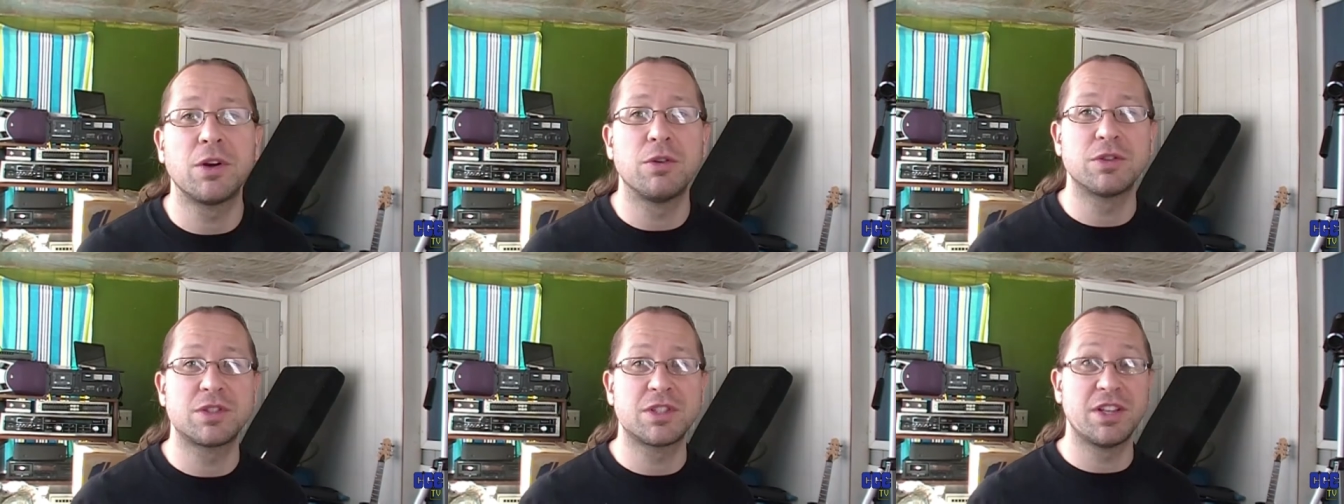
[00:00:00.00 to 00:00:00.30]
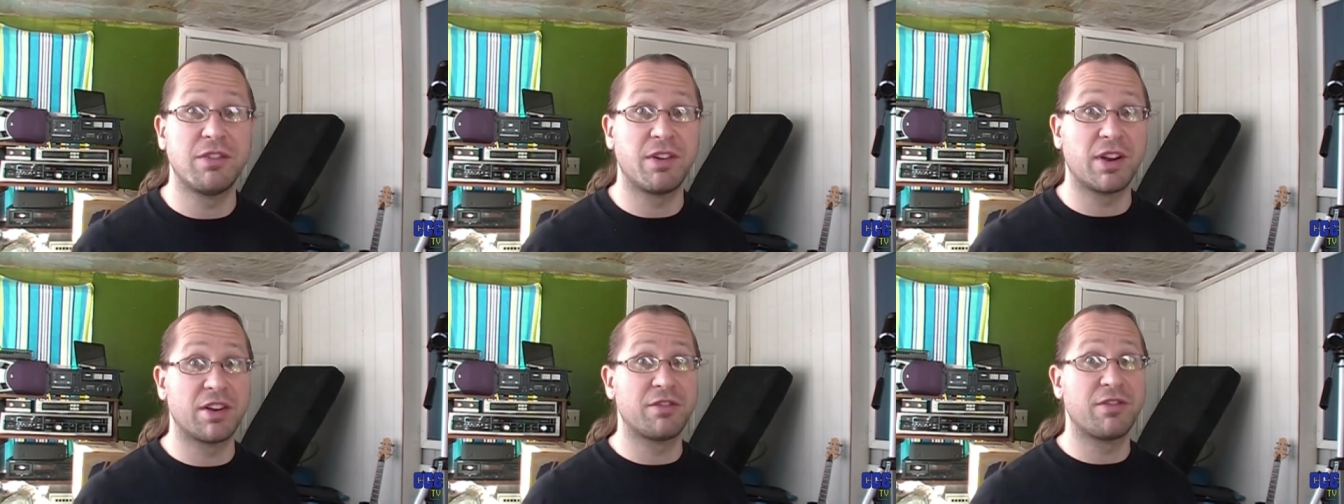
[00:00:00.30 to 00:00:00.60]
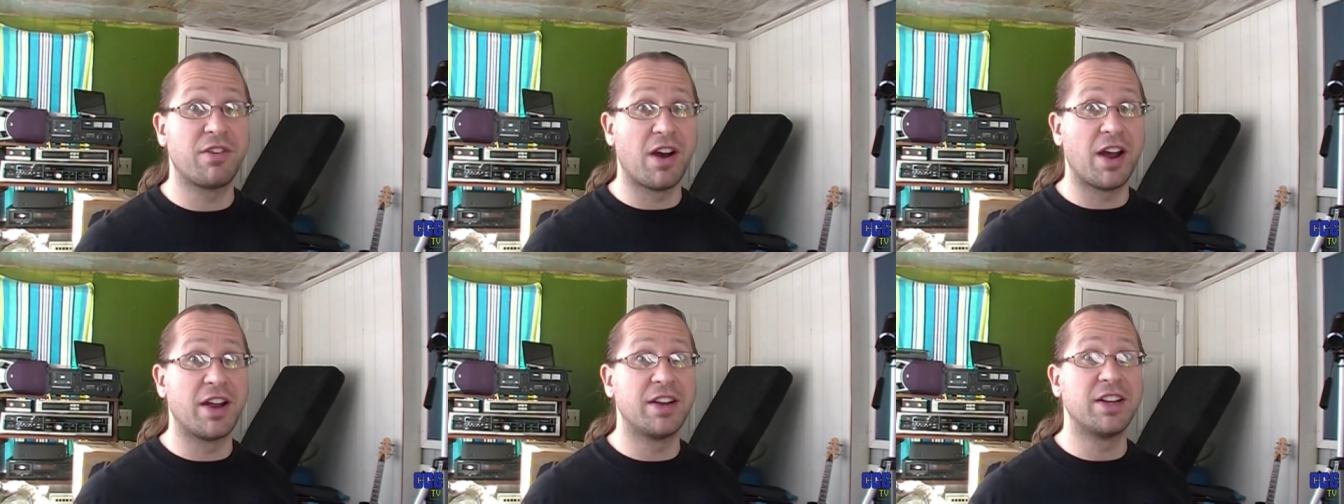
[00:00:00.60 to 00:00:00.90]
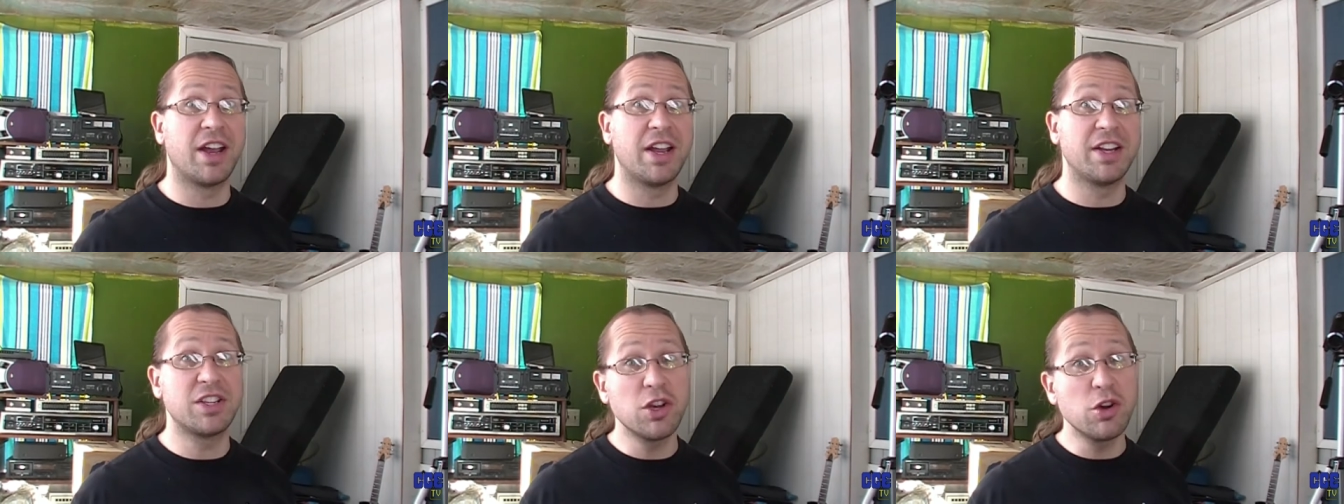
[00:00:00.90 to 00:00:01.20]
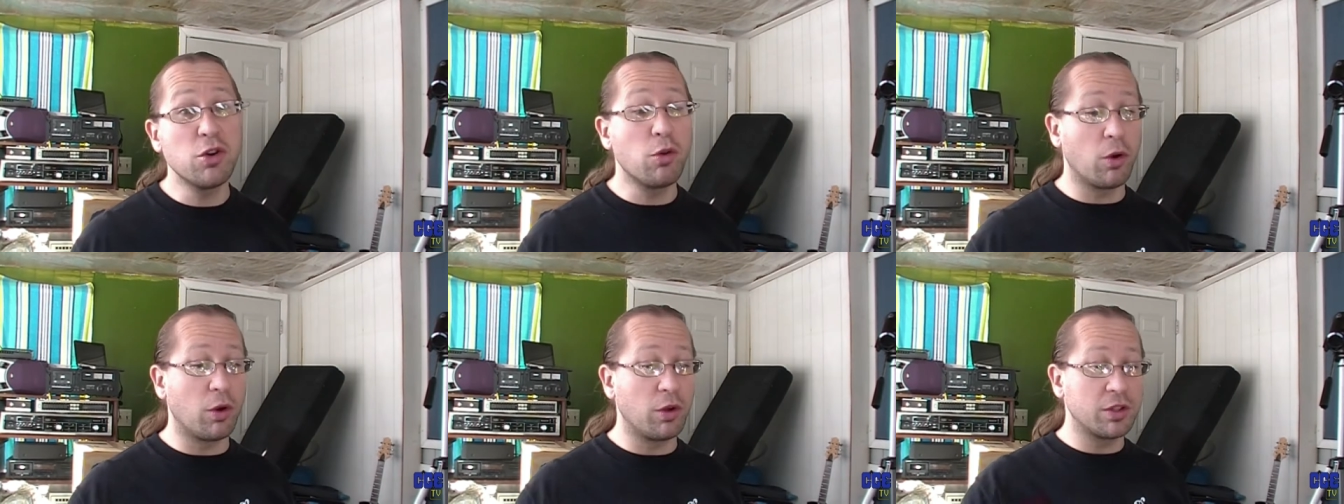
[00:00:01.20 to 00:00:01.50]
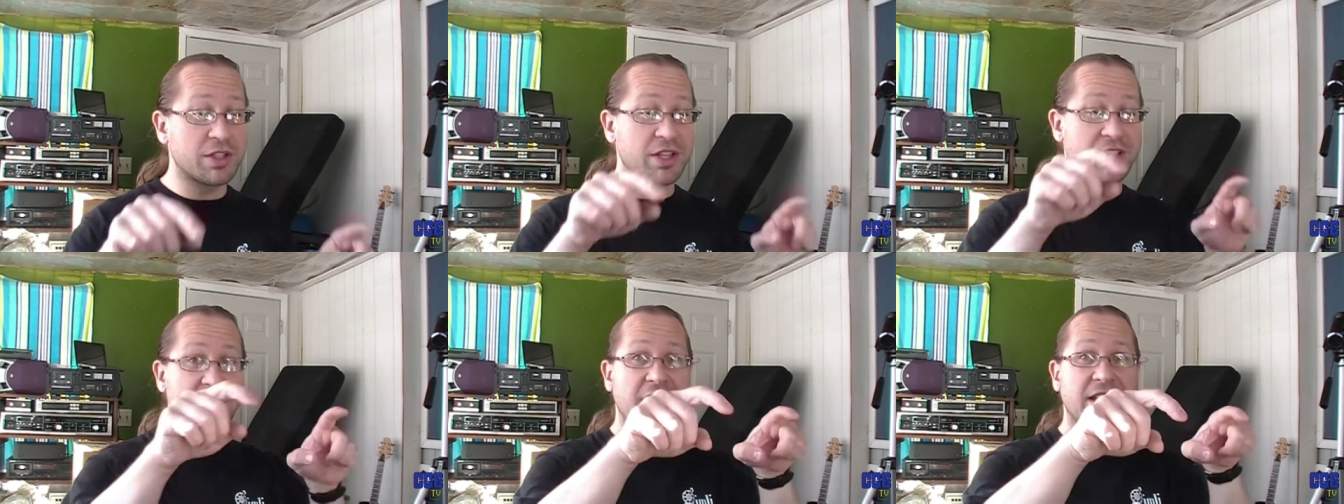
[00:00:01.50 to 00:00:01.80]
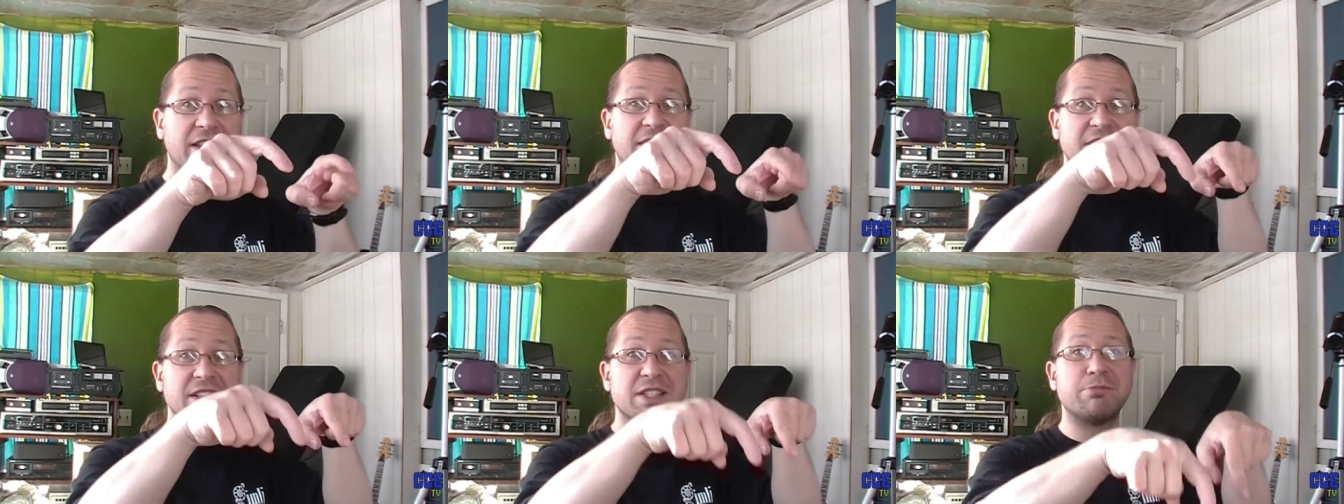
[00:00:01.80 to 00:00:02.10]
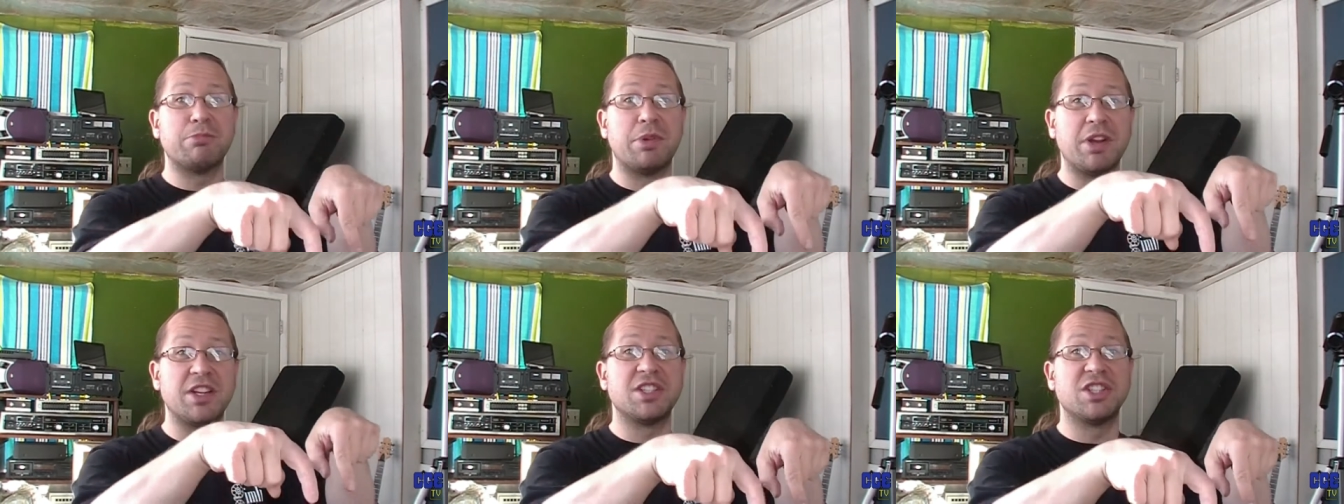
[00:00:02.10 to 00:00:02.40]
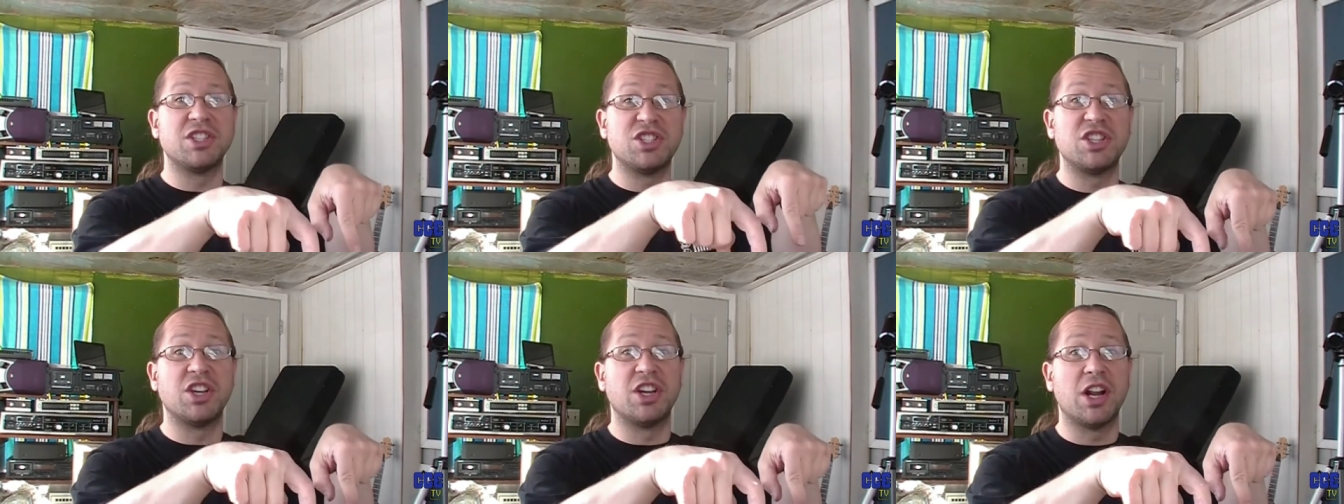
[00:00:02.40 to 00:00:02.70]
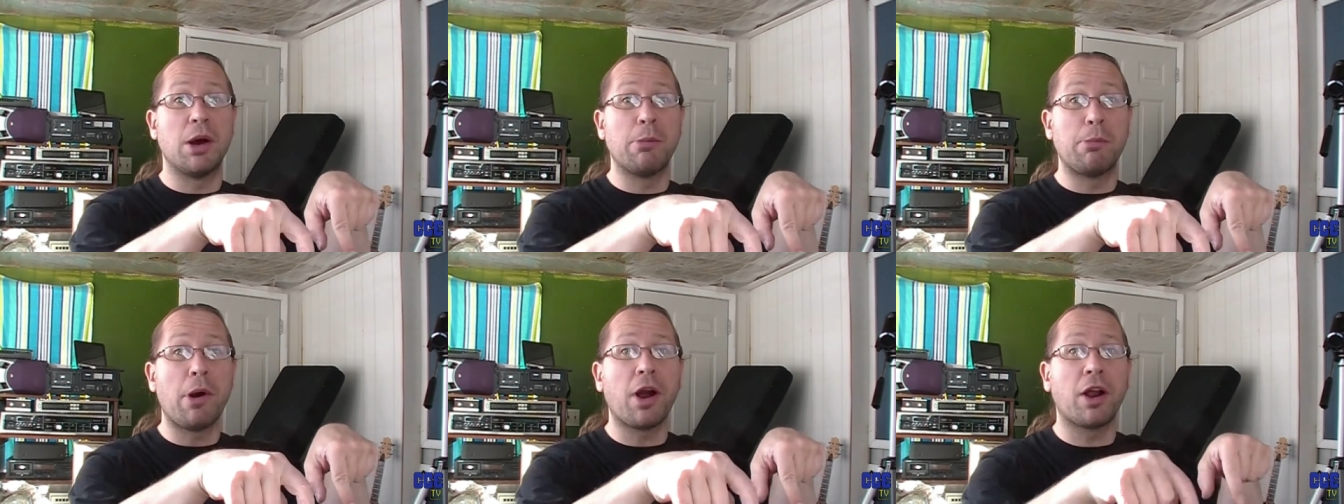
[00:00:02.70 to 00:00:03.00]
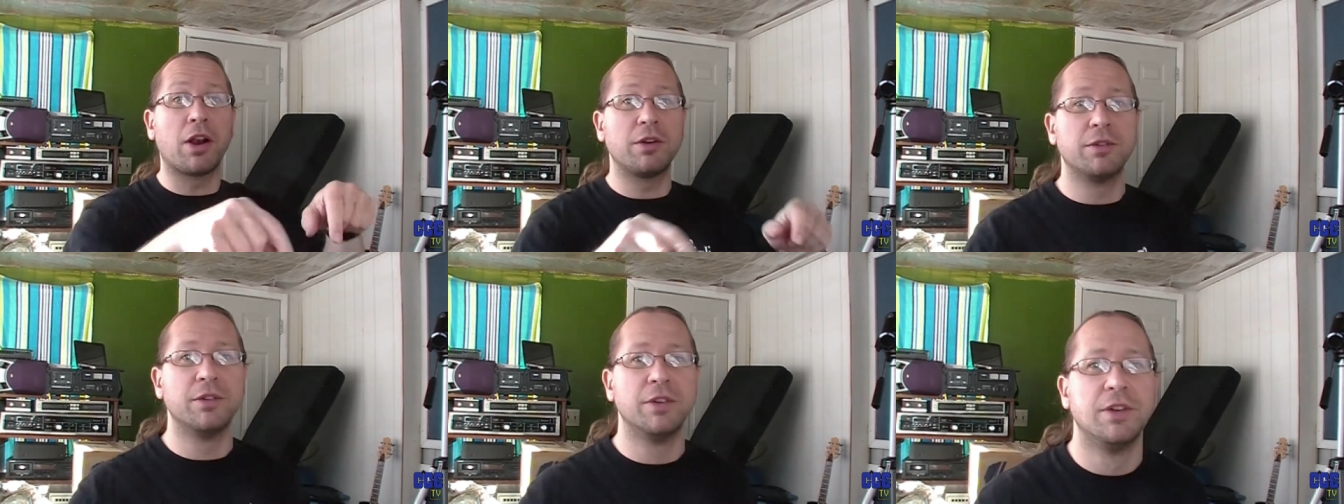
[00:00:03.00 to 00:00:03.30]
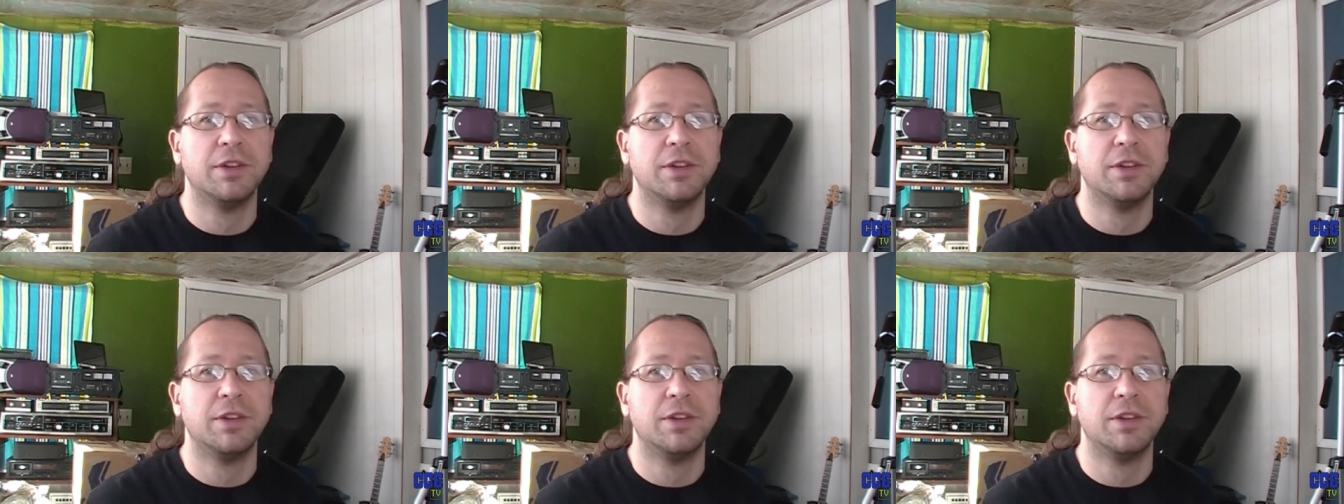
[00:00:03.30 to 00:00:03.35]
go see if I can find a tool to take this piece of shit apart.